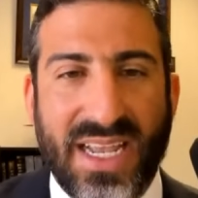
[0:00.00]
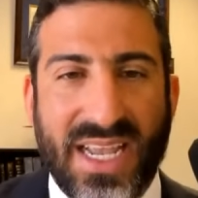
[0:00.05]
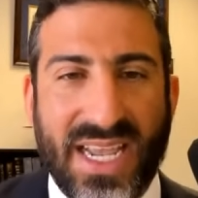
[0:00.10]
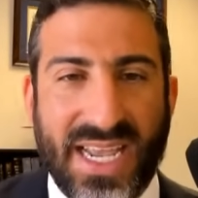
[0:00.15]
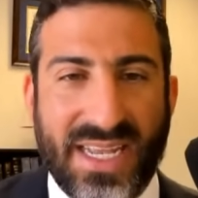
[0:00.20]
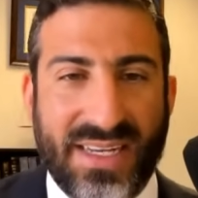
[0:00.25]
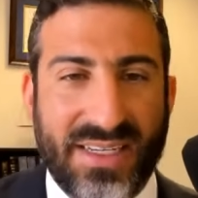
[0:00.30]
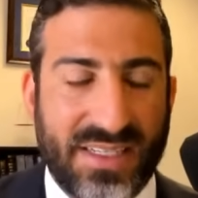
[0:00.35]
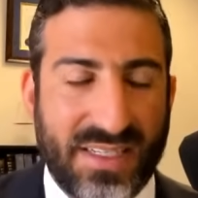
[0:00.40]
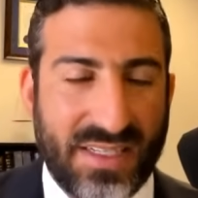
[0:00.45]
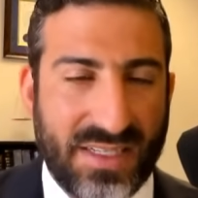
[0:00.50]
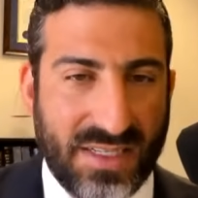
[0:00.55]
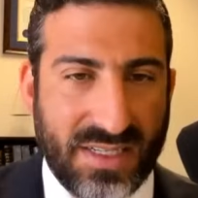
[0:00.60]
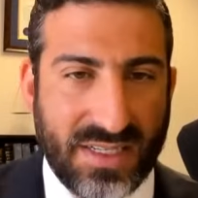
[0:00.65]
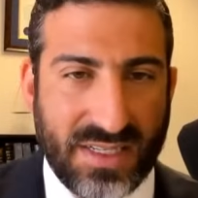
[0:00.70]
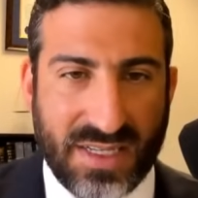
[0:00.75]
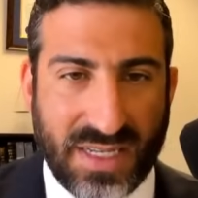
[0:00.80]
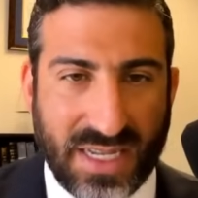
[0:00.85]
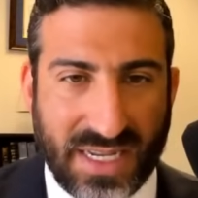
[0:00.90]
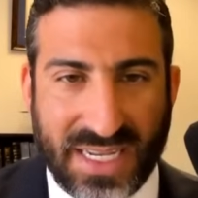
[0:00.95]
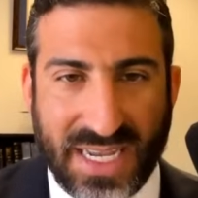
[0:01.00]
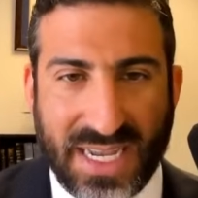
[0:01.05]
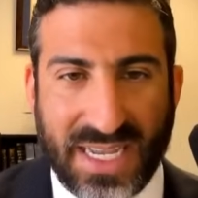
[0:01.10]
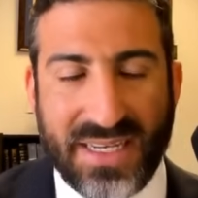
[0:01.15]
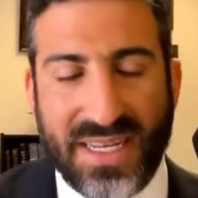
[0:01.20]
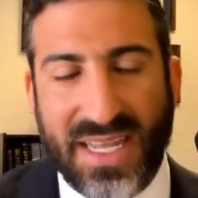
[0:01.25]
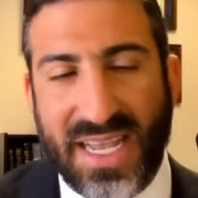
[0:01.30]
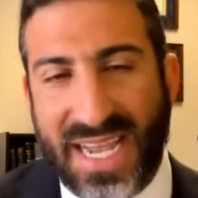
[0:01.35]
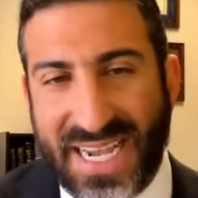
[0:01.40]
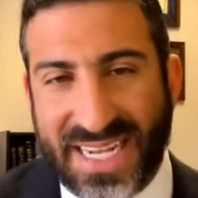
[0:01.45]
and
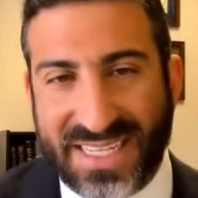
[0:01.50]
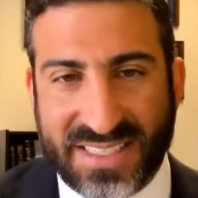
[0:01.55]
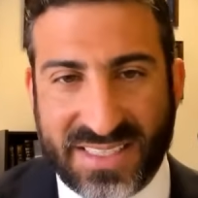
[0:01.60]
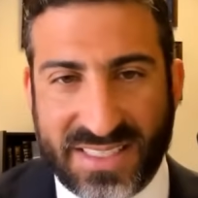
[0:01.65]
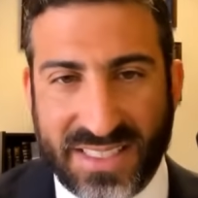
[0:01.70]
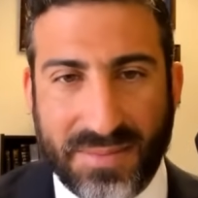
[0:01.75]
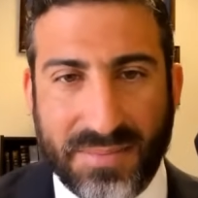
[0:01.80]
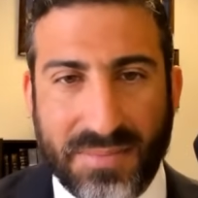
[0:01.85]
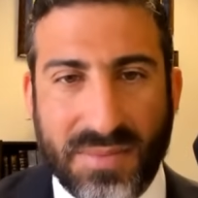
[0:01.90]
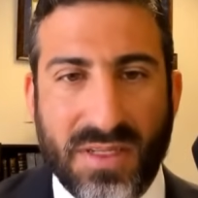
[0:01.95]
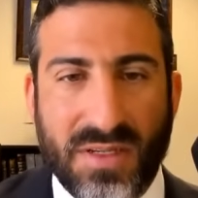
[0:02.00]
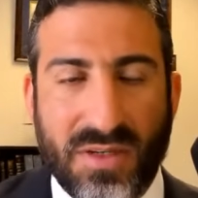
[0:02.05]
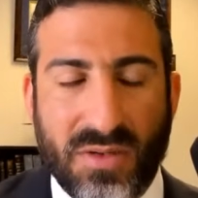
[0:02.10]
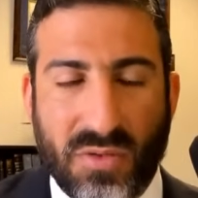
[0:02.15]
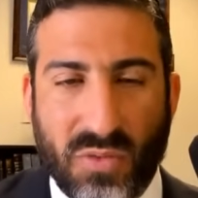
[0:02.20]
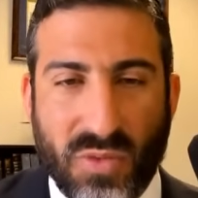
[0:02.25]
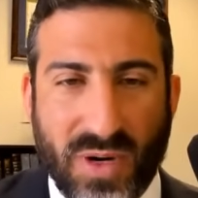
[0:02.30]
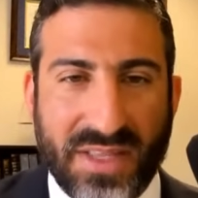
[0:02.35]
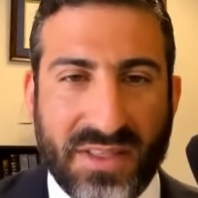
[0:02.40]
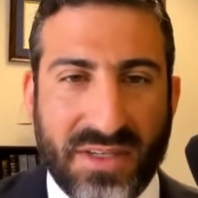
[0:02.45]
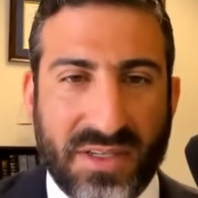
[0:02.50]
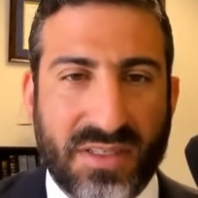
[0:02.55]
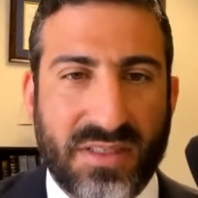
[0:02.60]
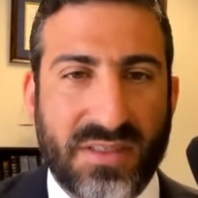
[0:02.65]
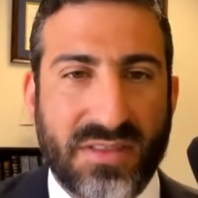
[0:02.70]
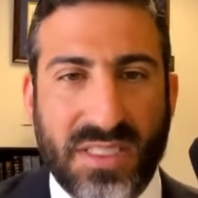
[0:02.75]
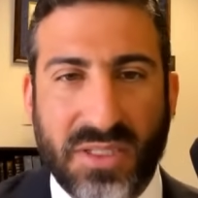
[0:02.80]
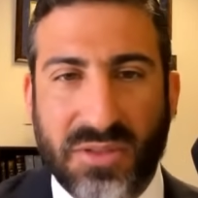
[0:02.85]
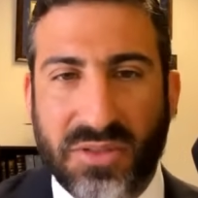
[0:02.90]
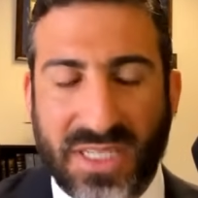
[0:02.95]
again, ask them
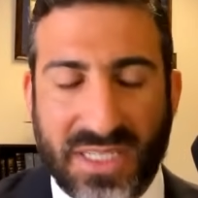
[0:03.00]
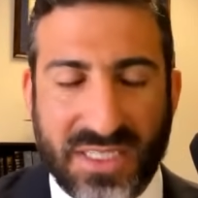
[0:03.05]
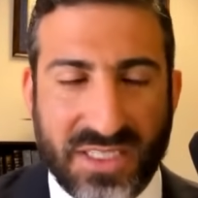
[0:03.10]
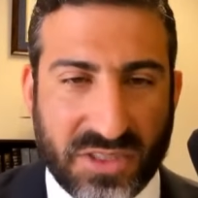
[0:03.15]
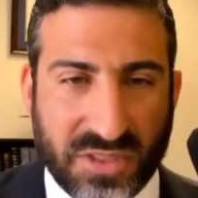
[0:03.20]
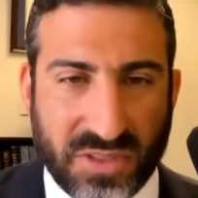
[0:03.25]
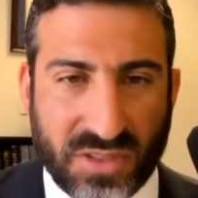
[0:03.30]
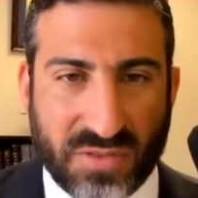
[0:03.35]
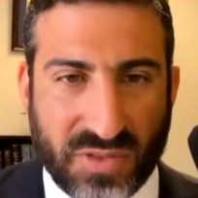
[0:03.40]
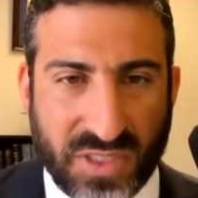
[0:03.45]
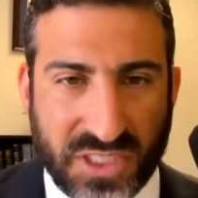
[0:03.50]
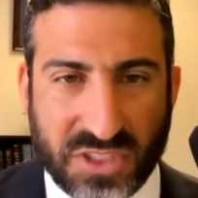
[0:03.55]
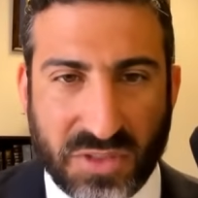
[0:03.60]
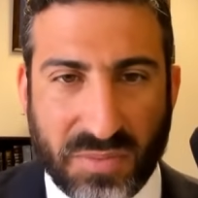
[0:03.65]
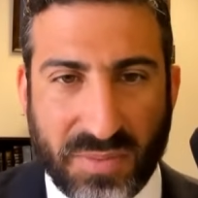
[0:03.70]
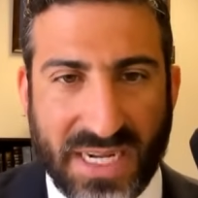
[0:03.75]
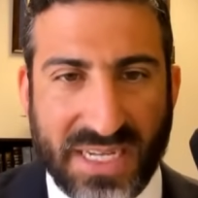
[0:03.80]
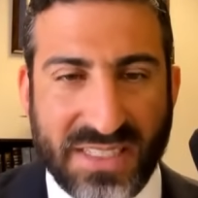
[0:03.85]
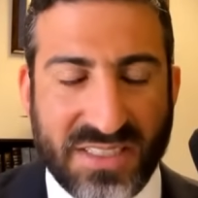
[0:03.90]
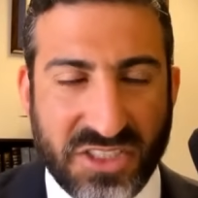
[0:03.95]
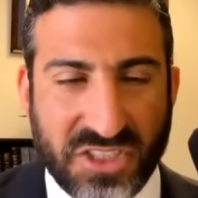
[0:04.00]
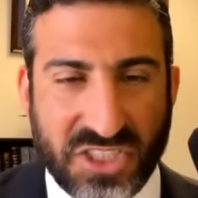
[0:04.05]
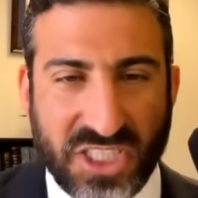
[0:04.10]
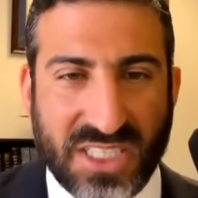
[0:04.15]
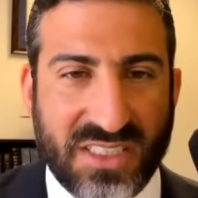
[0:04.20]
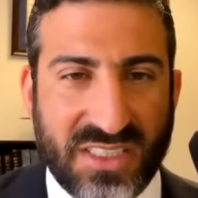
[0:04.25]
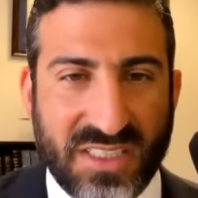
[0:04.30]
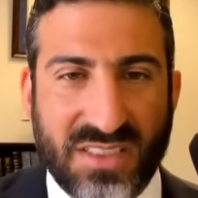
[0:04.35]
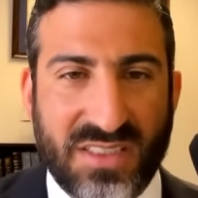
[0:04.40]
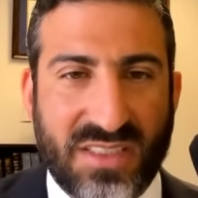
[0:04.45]
whether there was any sort of racial bias
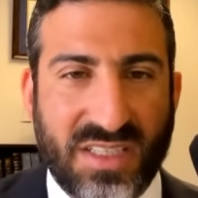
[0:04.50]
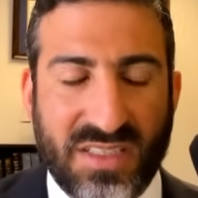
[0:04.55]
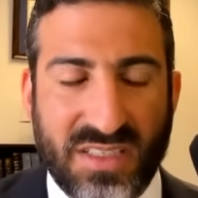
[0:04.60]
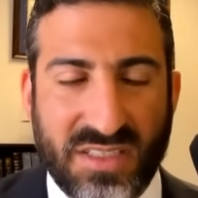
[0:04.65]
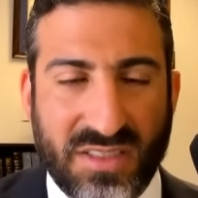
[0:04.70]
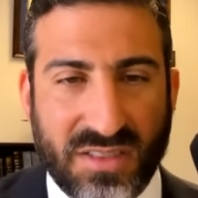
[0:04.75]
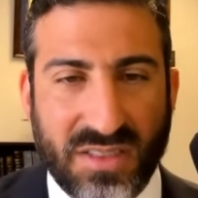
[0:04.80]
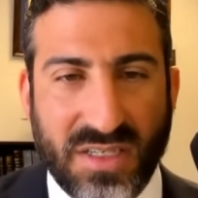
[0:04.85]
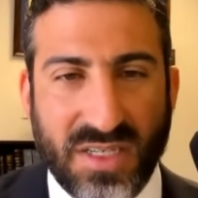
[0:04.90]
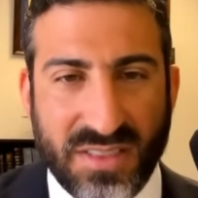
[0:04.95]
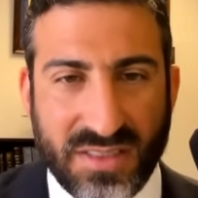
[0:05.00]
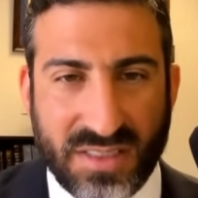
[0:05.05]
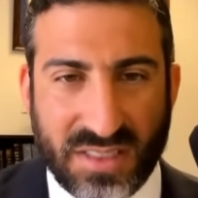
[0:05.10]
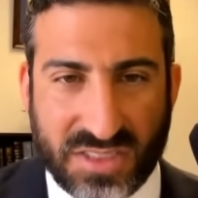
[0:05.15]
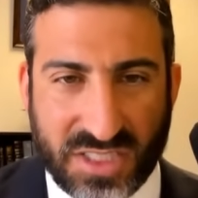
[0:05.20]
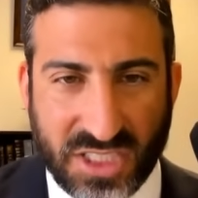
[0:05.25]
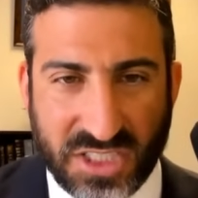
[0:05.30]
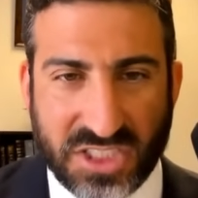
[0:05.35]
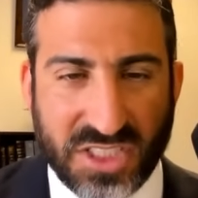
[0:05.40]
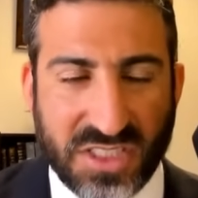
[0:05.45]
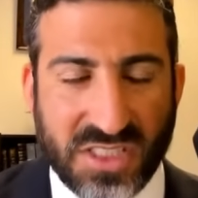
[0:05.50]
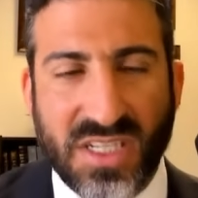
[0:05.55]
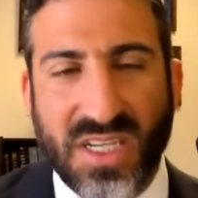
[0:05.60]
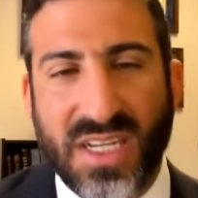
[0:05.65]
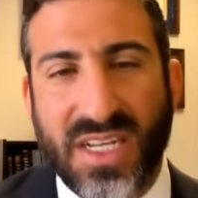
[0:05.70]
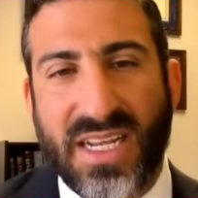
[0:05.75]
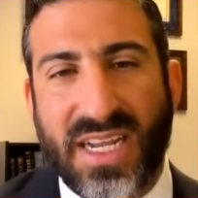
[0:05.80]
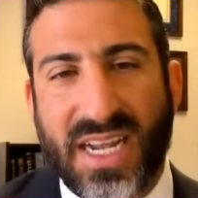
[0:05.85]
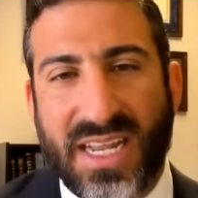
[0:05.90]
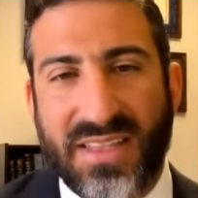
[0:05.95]
injected into their decisions,
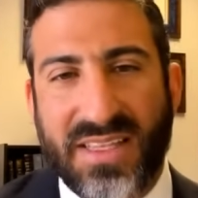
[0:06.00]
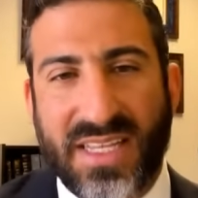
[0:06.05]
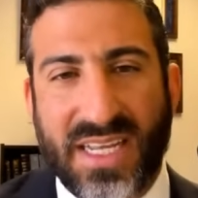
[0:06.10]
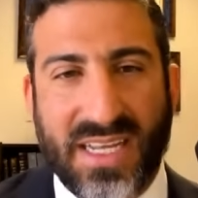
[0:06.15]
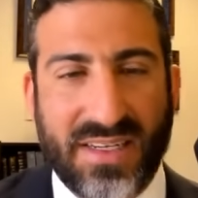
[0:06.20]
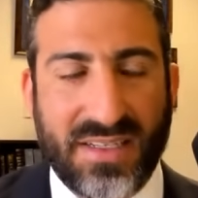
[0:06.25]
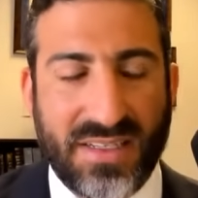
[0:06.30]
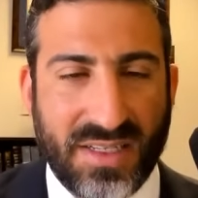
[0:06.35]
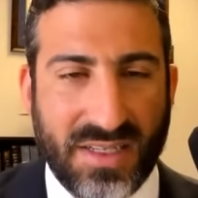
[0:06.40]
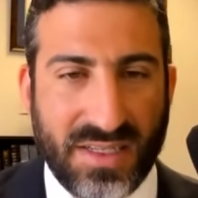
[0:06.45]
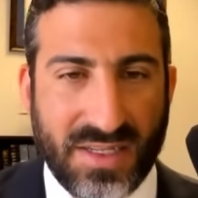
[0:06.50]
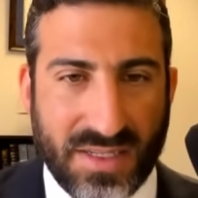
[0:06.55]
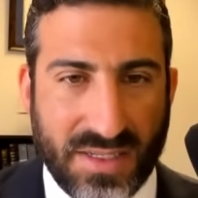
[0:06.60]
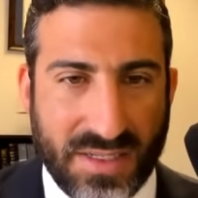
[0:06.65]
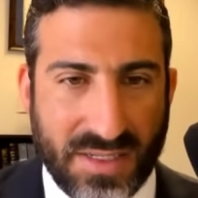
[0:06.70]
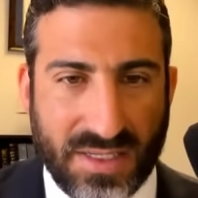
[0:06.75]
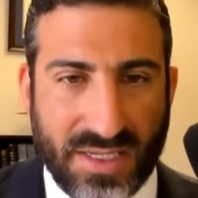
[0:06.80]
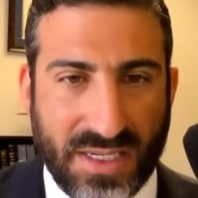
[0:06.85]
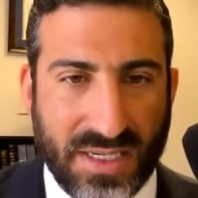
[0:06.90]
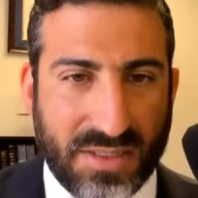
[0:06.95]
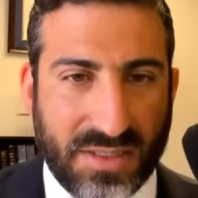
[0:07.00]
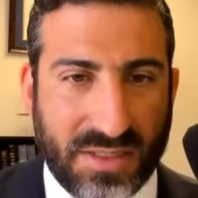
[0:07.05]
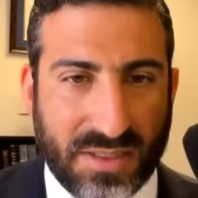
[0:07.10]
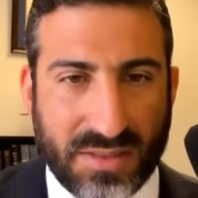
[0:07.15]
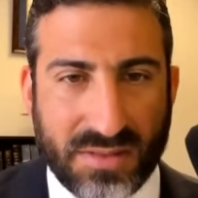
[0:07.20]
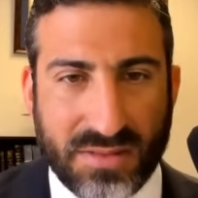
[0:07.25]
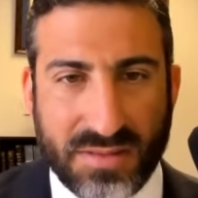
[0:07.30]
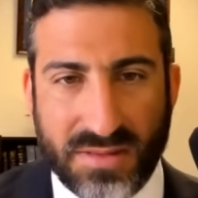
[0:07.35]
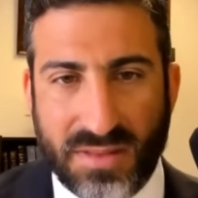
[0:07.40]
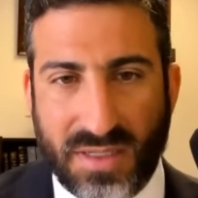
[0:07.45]
and then
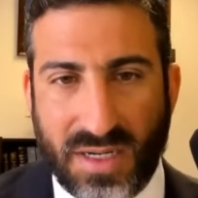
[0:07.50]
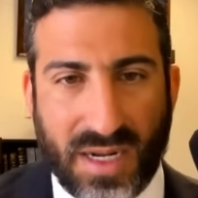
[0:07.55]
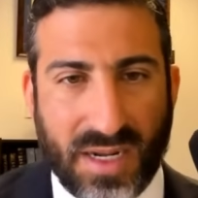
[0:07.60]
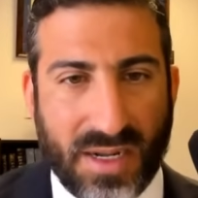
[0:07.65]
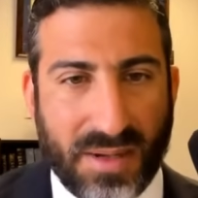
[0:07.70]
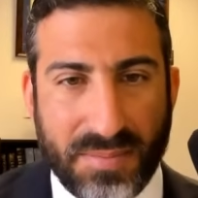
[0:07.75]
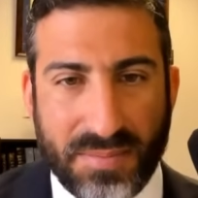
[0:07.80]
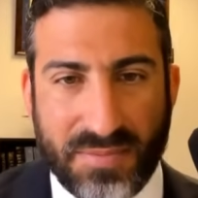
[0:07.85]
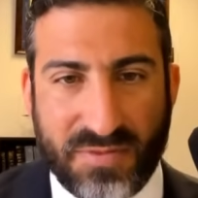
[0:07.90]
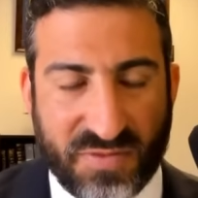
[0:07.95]
either uh,